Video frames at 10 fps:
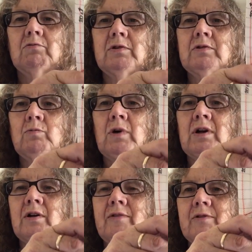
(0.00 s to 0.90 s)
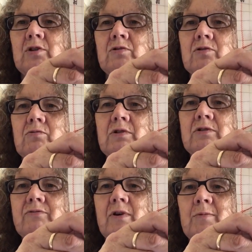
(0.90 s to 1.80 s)
gridded one. I haven't used
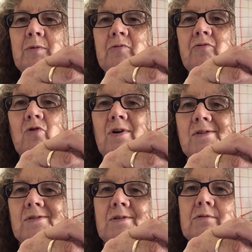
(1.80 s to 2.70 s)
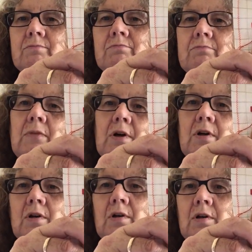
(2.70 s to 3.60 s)
gridded fabric before. I don't know.
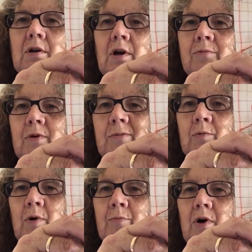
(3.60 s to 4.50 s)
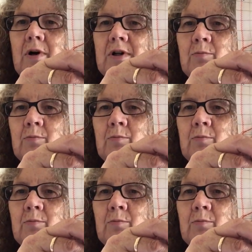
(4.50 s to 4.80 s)
I probably won't buy any